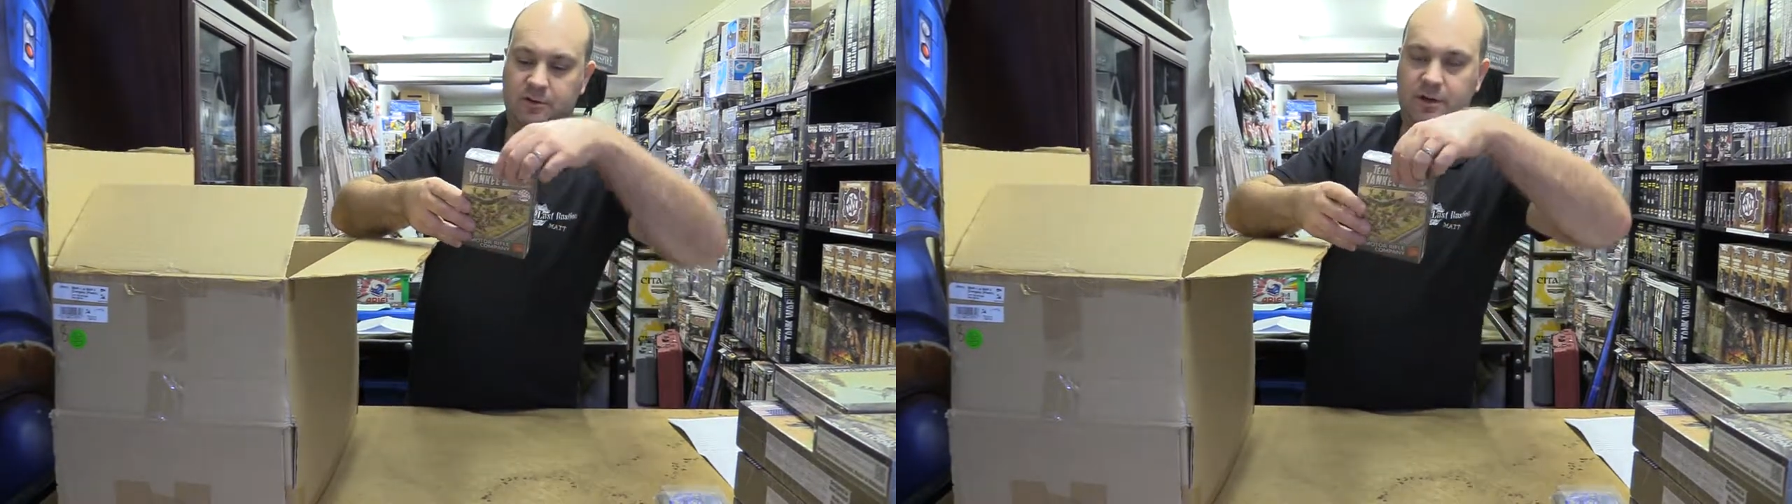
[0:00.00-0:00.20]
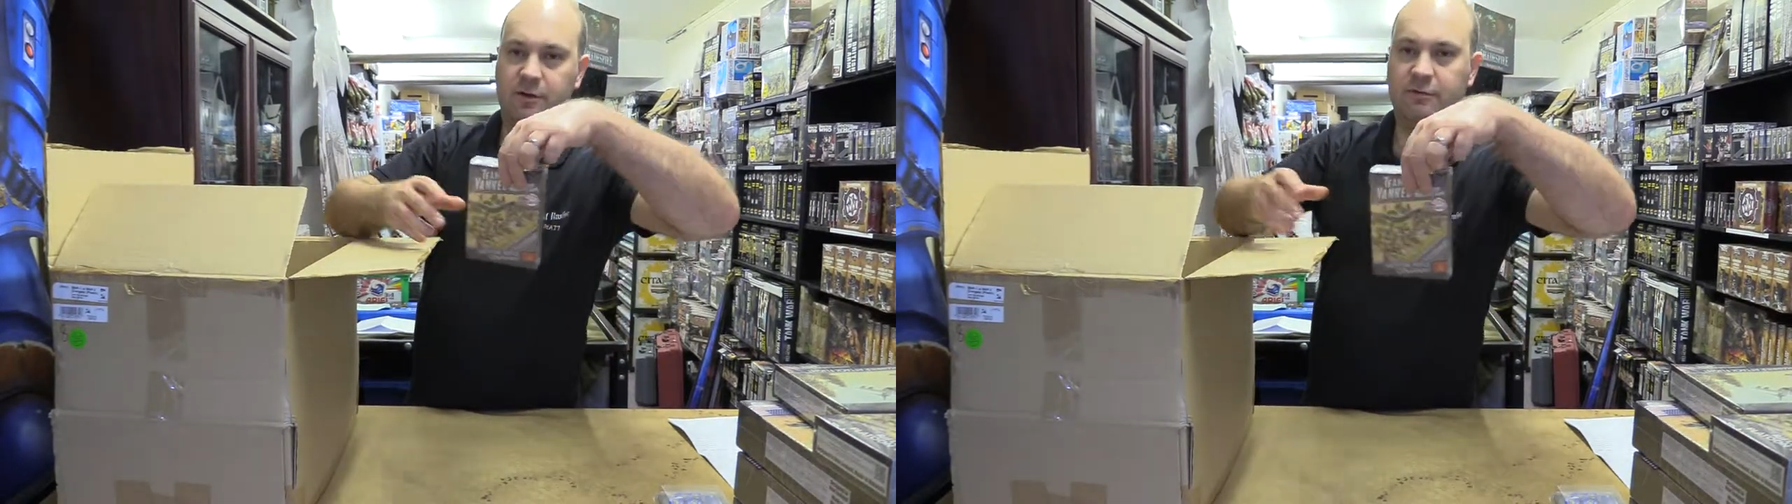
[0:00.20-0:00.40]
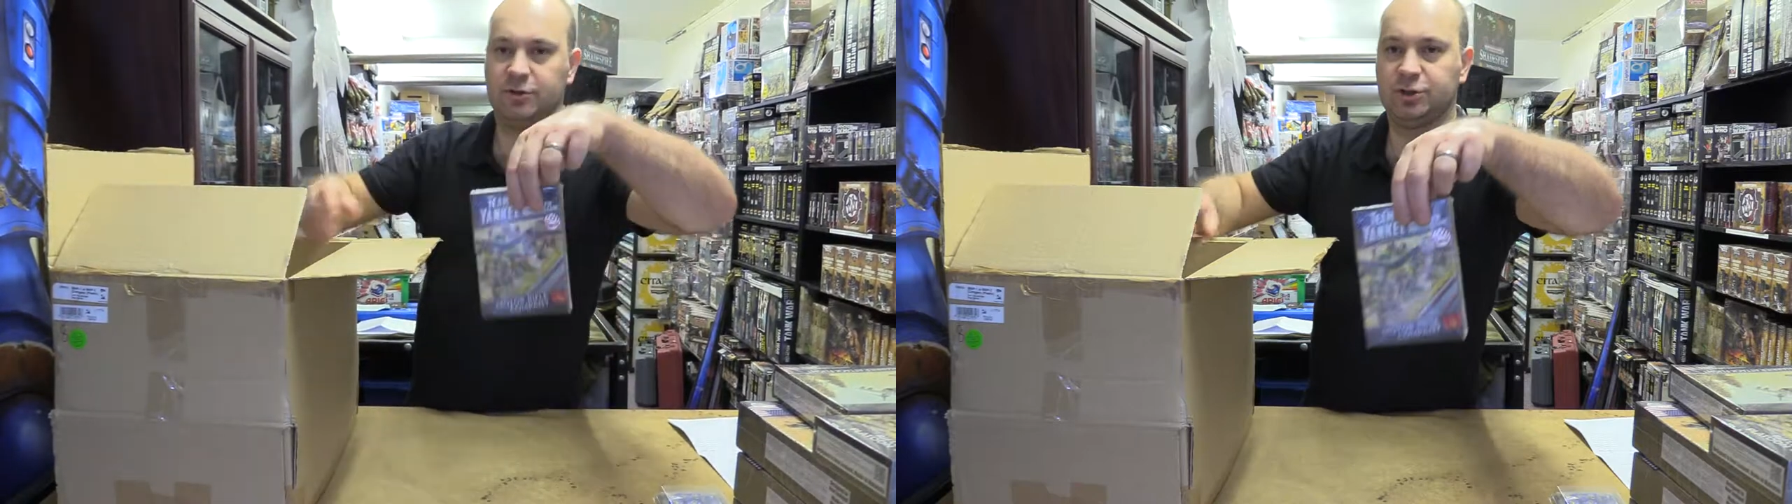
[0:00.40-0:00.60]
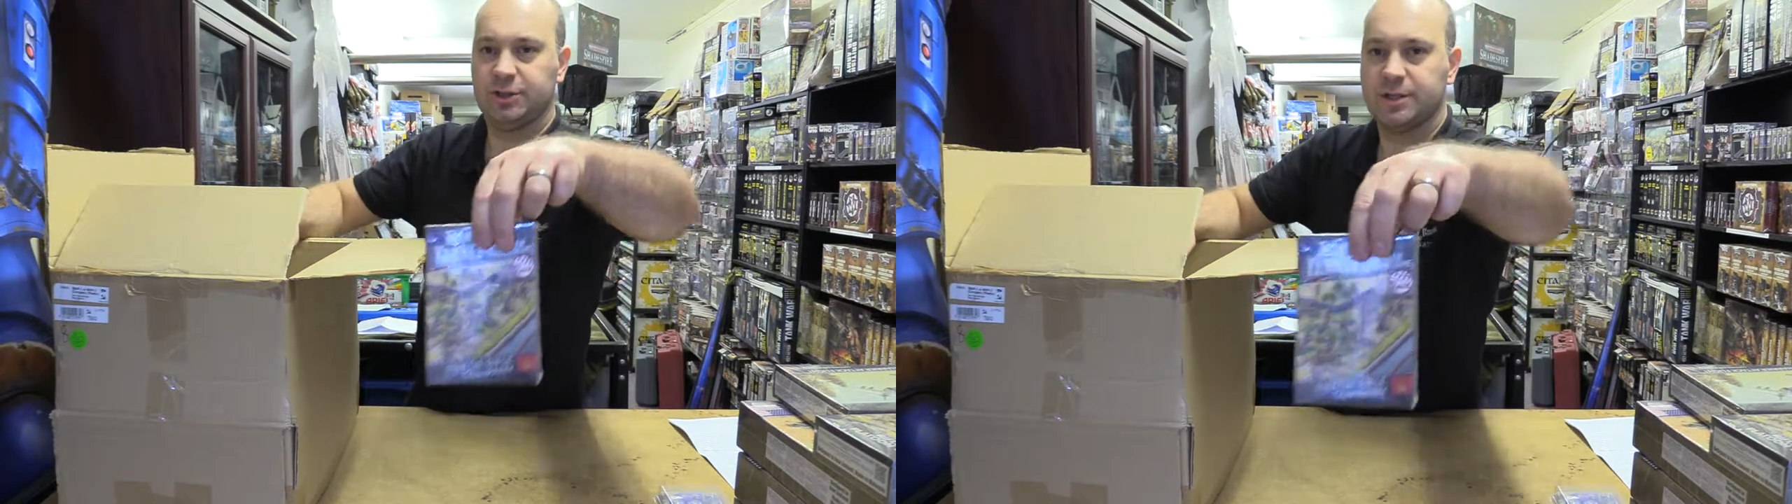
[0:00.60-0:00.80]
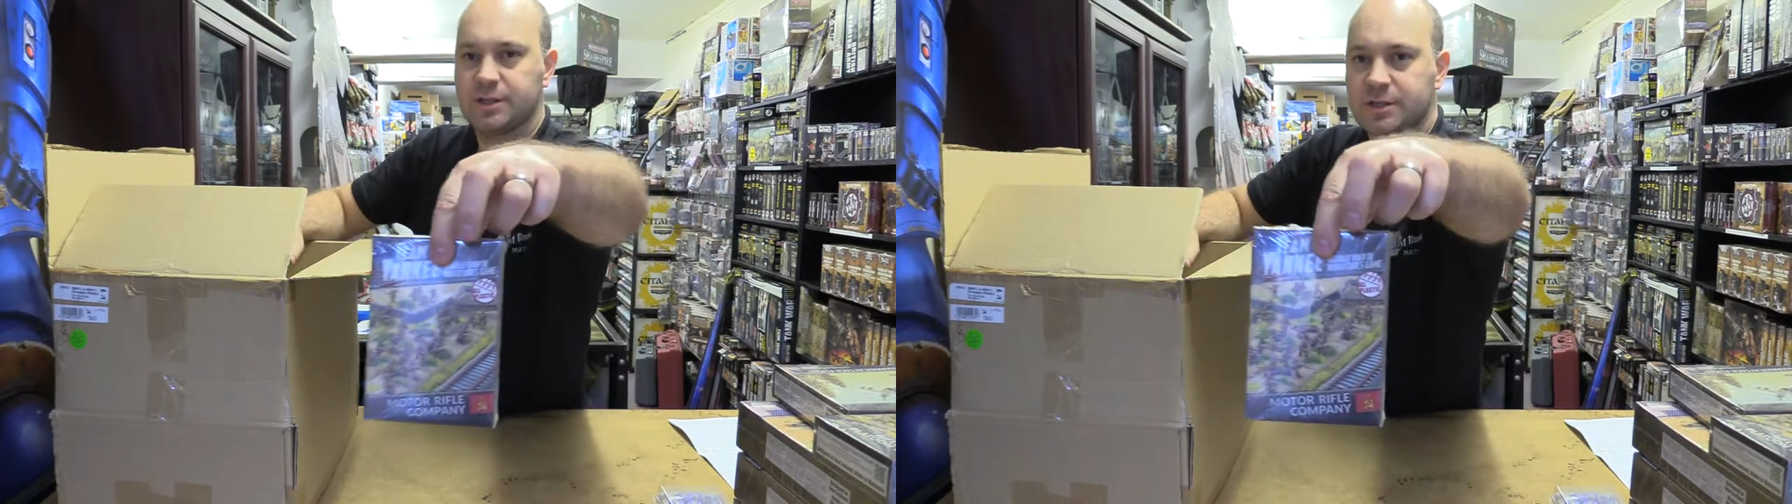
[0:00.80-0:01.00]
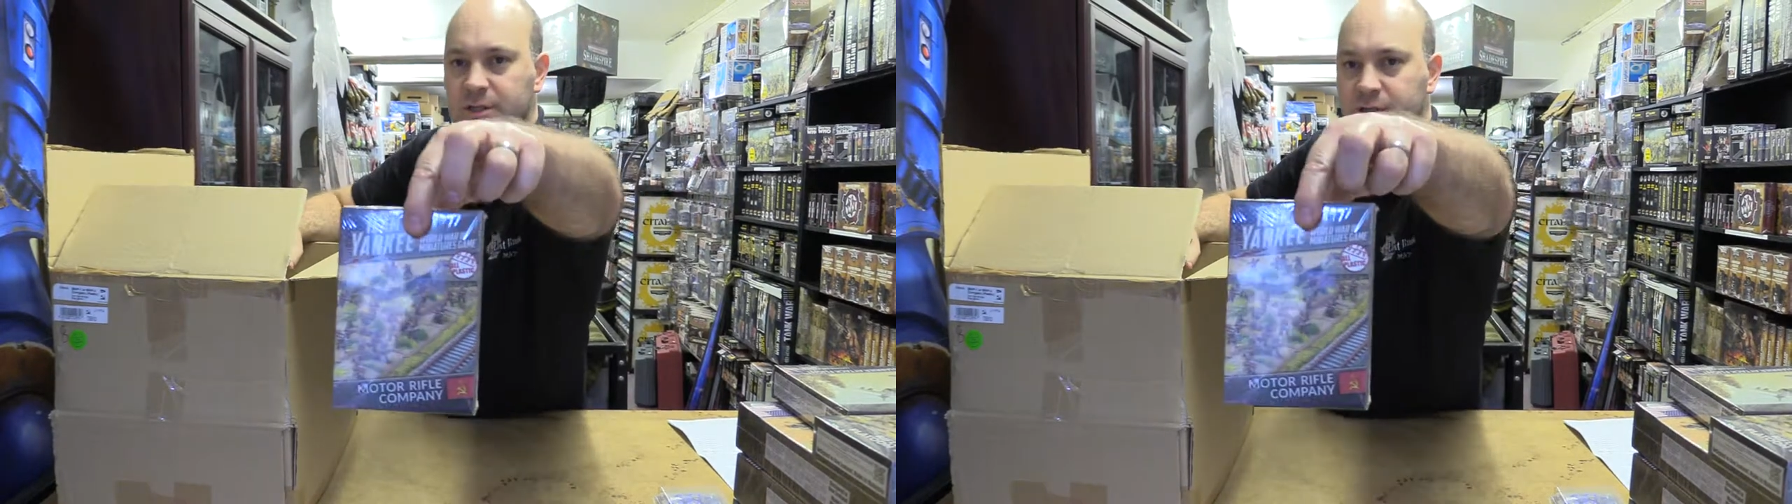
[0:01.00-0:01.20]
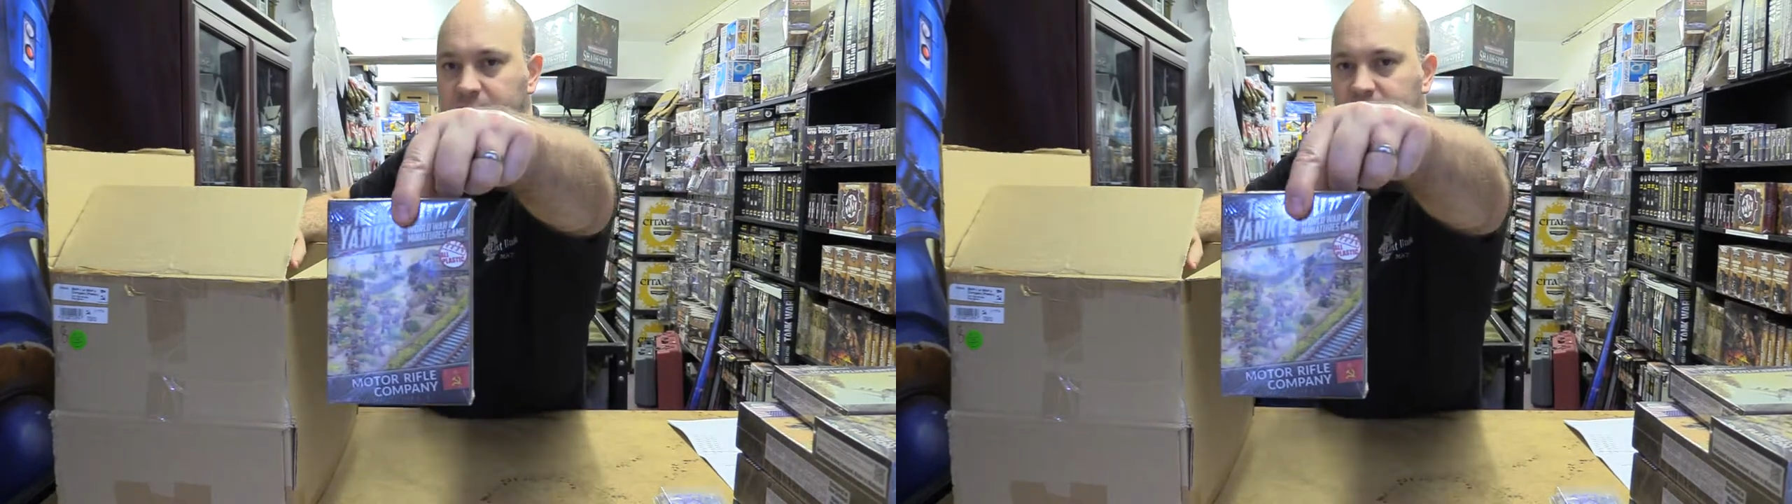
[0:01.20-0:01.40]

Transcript: the Russians,